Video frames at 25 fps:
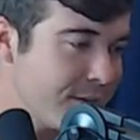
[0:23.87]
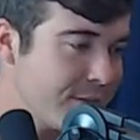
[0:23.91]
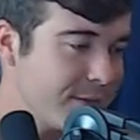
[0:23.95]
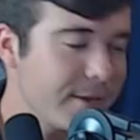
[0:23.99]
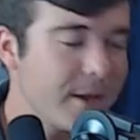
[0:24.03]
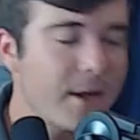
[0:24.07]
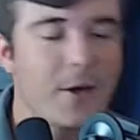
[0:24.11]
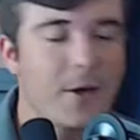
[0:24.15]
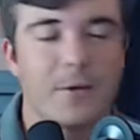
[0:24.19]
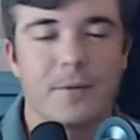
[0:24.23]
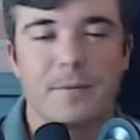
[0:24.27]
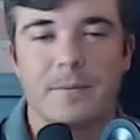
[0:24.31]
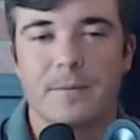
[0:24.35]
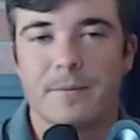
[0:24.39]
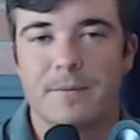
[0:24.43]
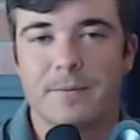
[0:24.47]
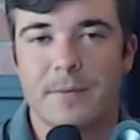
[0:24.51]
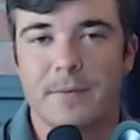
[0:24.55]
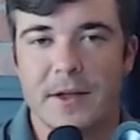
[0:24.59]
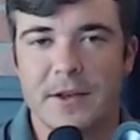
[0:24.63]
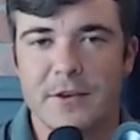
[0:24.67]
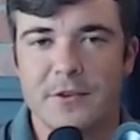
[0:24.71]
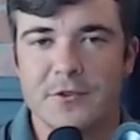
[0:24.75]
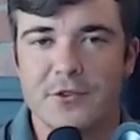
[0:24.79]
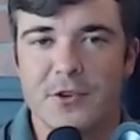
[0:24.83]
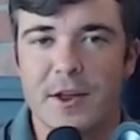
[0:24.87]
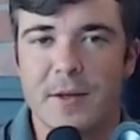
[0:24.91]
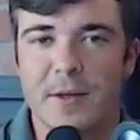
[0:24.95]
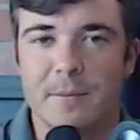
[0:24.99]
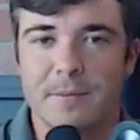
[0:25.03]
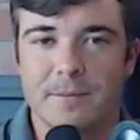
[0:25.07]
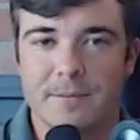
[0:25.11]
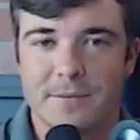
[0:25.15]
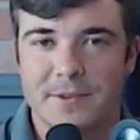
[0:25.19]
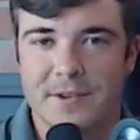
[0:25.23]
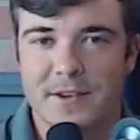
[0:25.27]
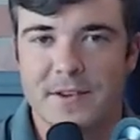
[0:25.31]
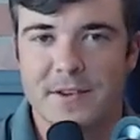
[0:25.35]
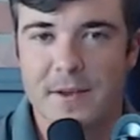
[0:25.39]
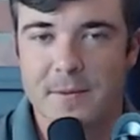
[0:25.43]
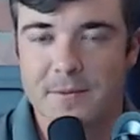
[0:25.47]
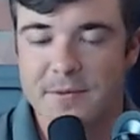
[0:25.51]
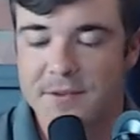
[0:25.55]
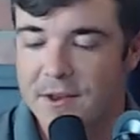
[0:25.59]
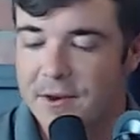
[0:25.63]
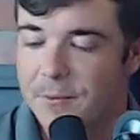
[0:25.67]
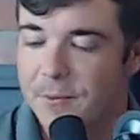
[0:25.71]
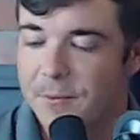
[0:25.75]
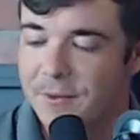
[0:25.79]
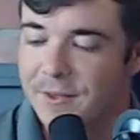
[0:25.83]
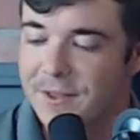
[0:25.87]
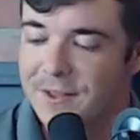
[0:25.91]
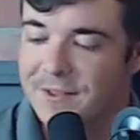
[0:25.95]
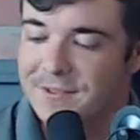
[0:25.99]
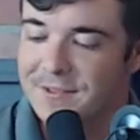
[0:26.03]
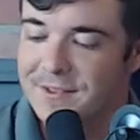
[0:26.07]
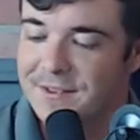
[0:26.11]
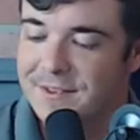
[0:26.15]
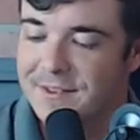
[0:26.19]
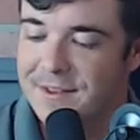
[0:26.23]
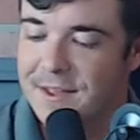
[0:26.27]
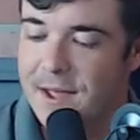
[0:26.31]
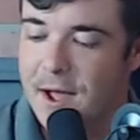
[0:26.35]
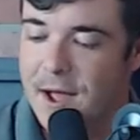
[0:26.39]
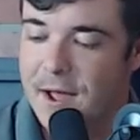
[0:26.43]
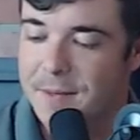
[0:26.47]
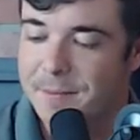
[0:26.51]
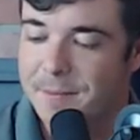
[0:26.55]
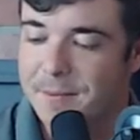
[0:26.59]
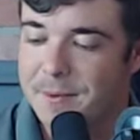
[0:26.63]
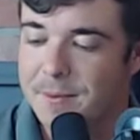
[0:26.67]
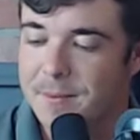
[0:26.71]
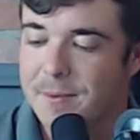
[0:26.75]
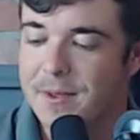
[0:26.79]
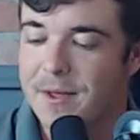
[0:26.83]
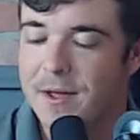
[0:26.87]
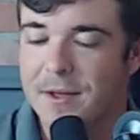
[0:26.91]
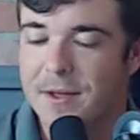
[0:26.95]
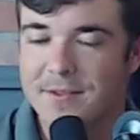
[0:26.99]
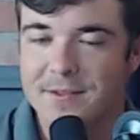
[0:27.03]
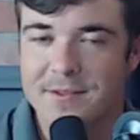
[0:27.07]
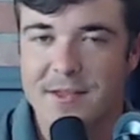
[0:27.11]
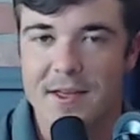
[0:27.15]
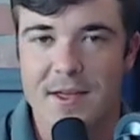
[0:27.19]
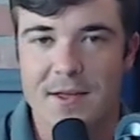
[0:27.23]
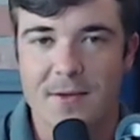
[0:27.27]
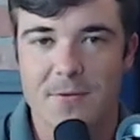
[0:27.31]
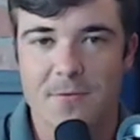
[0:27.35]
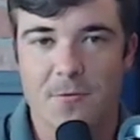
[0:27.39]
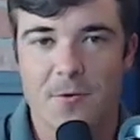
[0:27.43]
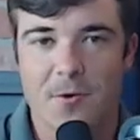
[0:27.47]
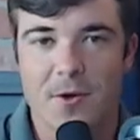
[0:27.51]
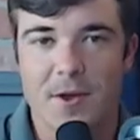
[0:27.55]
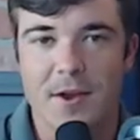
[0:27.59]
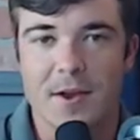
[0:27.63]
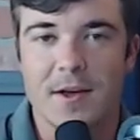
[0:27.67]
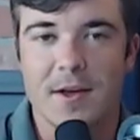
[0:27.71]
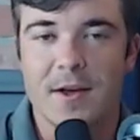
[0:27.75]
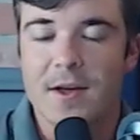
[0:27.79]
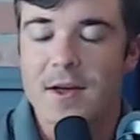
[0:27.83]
Oh, my username, CTibs81. That's CTIBBS81.